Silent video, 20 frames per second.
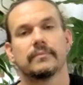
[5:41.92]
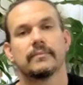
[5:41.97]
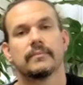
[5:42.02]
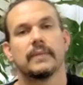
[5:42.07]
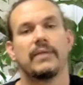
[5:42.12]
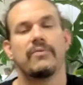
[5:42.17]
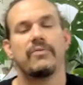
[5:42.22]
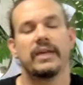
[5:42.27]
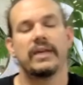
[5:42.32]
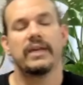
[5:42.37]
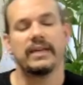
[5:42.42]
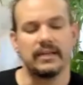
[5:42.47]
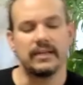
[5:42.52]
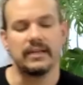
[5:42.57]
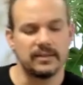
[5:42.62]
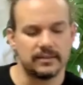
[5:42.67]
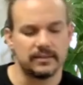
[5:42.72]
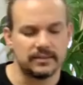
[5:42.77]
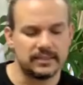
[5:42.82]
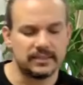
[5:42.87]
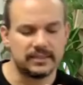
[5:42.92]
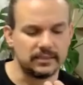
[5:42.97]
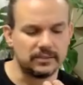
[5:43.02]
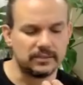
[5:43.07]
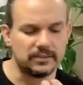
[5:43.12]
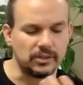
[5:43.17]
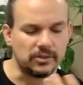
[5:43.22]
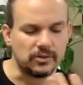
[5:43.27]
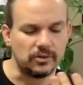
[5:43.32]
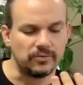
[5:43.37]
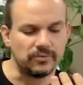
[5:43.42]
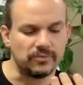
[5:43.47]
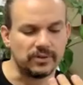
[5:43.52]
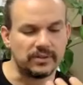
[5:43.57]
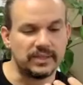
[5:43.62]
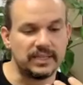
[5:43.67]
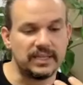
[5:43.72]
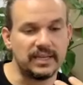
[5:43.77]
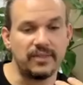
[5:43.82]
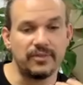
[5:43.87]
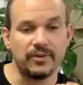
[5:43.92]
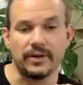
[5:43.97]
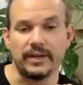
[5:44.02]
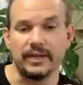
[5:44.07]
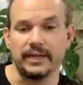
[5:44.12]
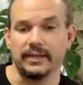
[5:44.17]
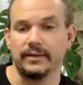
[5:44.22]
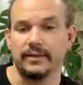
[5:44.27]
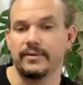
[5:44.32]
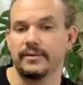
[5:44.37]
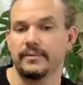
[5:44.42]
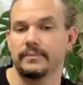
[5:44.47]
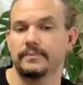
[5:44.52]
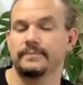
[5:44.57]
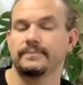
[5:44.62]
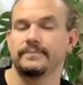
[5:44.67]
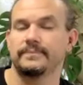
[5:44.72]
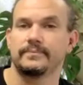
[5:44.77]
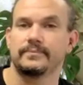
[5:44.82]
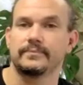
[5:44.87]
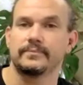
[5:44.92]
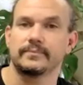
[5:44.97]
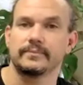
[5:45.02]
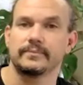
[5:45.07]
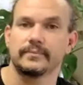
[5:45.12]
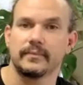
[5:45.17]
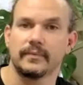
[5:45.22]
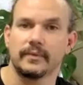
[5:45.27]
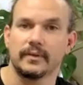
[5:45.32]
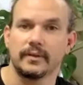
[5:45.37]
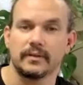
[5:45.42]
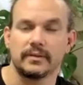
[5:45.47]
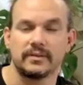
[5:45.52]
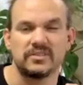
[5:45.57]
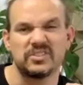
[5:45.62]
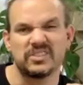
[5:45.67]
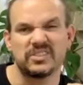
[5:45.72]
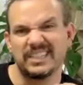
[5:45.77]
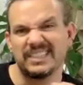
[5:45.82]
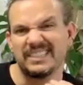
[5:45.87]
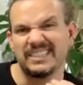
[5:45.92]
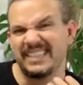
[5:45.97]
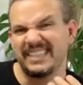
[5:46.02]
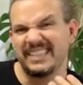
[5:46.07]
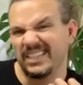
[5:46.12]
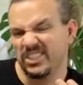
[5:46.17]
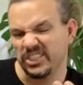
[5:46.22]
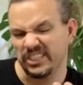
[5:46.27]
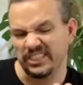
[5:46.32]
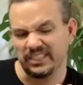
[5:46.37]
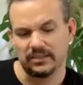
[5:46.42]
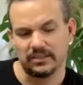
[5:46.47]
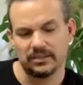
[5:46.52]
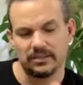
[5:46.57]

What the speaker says: And then take a look over at the other hand. Just kind of touch it.